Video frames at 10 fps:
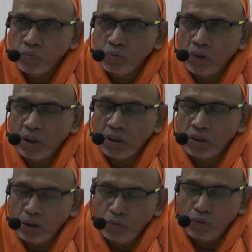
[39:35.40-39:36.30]

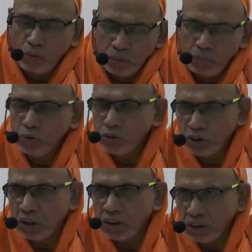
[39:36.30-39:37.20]
Therefore, people
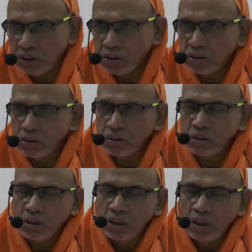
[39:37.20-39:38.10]
chant it.
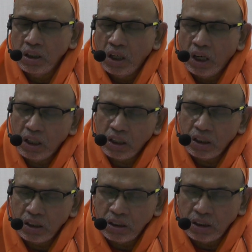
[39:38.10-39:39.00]
And
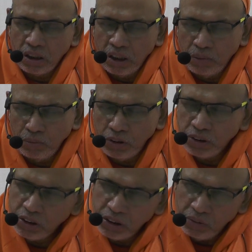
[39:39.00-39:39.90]
the name is
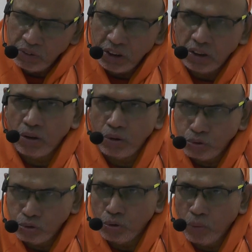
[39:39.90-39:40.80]
significant
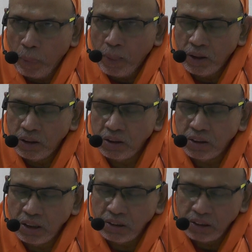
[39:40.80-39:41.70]
also, in the
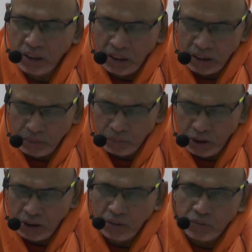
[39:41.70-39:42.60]
sense that the
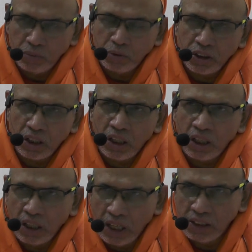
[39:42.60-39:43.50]
meaning of the
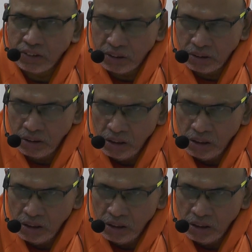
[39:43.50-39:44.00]
mantra has